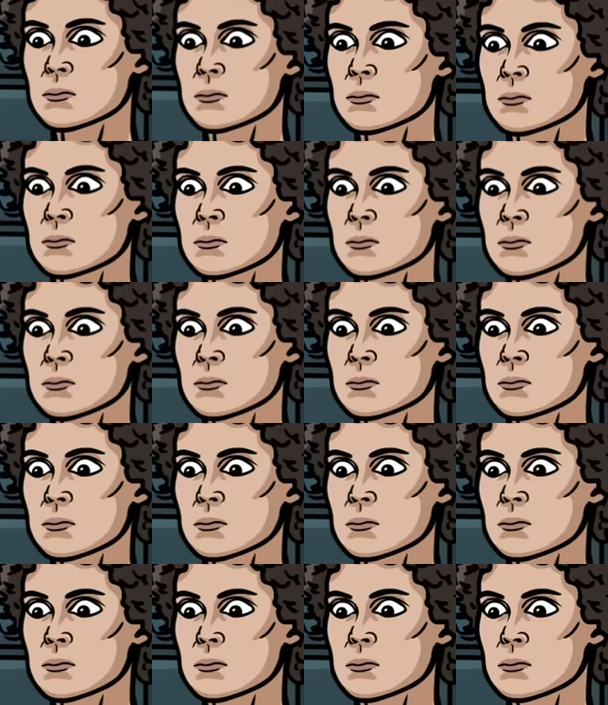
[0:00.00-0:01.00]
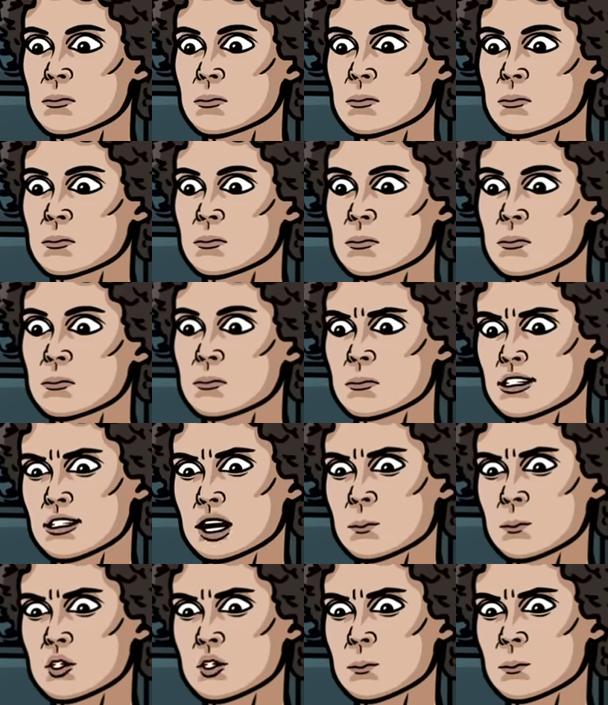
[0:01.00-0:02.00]
Just floating in space.
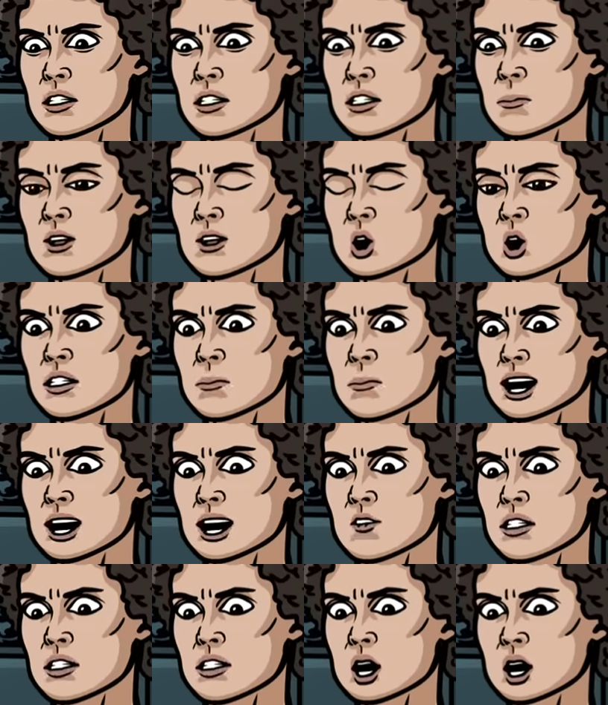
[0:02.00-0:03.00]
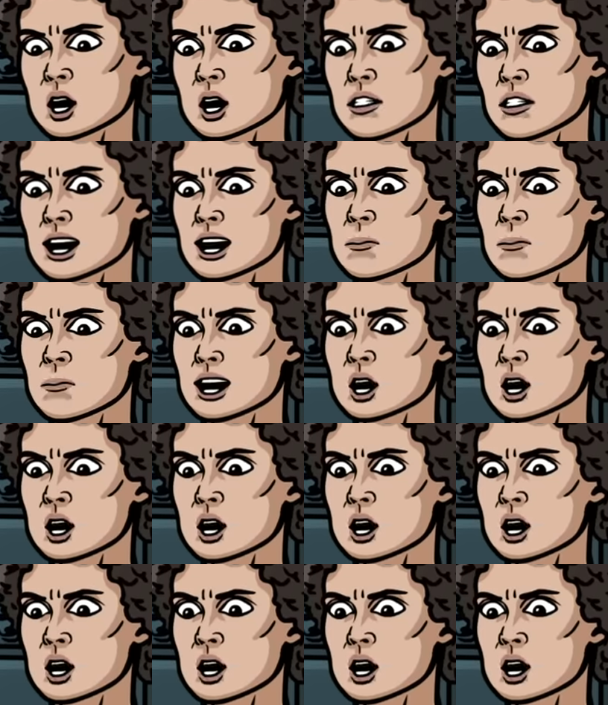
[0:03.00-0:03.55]
Someone must have blown him out of a goddamn